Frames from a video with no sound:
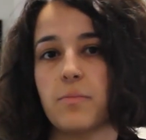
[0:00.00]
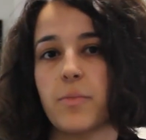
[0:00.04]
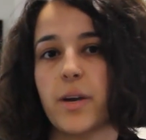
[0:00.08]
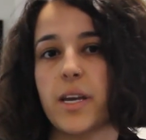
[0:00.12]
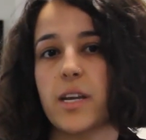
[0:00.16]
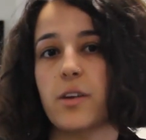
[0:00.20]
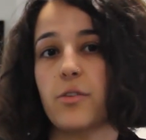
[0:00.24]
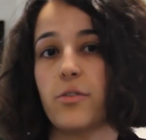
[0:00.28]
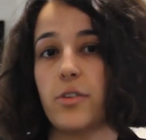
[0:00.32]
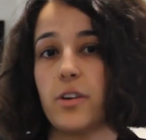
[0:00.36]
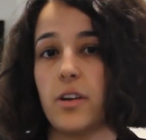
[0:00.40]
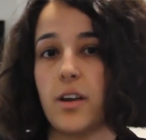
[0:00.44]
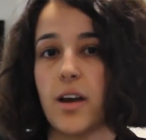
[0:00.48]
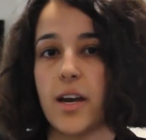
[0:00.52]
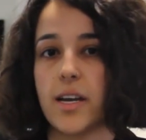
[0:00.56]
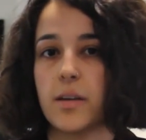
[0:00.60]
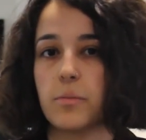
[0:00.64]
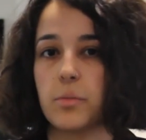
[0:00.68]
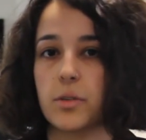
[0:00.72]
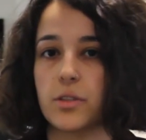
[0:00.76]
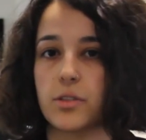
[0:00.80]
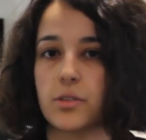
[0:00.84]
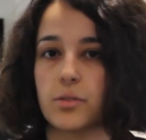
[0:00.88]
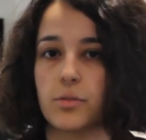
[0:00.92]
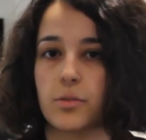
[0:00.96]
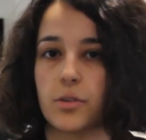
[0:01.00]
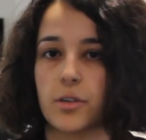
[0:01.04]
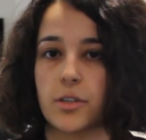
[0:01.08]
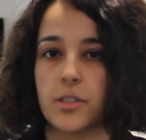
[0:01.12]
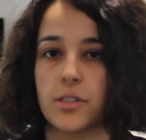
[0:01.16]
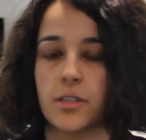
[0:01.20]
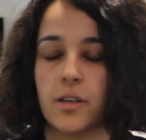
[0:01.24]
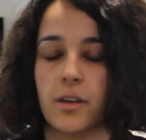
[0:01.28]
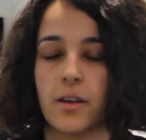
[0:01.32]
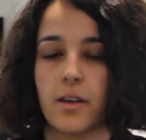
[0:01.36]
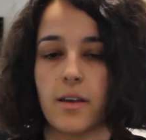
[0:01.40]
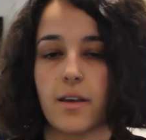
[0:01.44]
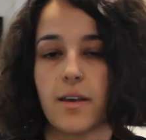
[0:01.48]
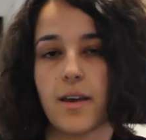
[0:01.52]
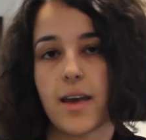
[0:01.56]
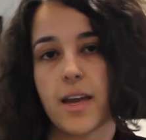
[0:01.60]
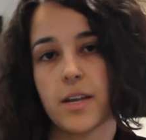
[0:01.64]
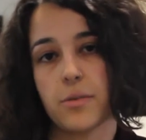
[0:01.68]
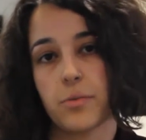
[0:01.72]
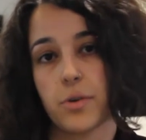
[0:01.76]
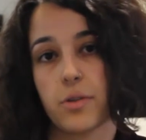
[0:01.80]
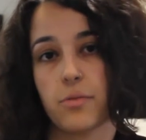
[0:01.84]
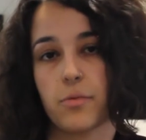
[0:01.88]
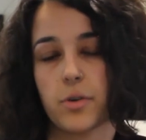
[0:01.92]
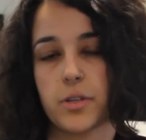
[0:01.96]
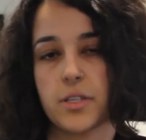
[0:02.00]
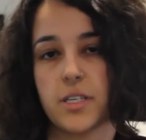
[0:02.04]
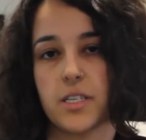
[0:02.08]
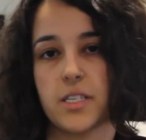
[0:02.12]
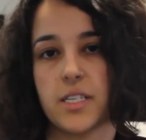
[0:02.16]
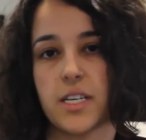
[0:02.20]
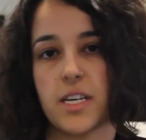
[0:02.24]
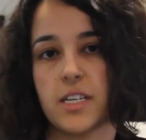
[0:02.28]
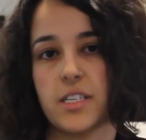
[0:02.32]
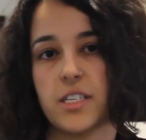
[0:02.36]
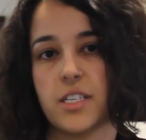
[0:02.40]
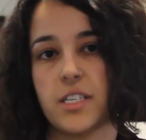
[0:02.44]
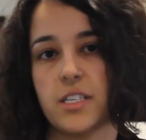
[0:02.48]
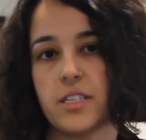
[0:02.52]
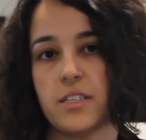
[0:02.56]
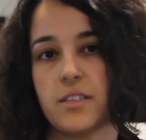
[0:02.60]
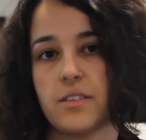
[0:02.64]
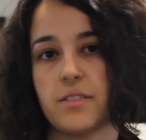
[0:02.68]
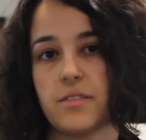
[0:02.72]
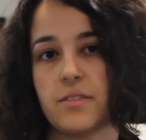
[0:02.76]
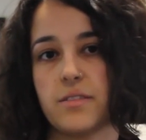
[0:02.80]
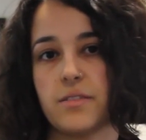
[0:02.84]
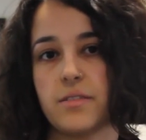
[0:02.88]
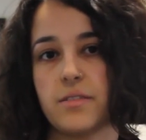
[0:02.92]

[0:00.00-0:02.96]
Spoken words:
by a reliable source and with what intention.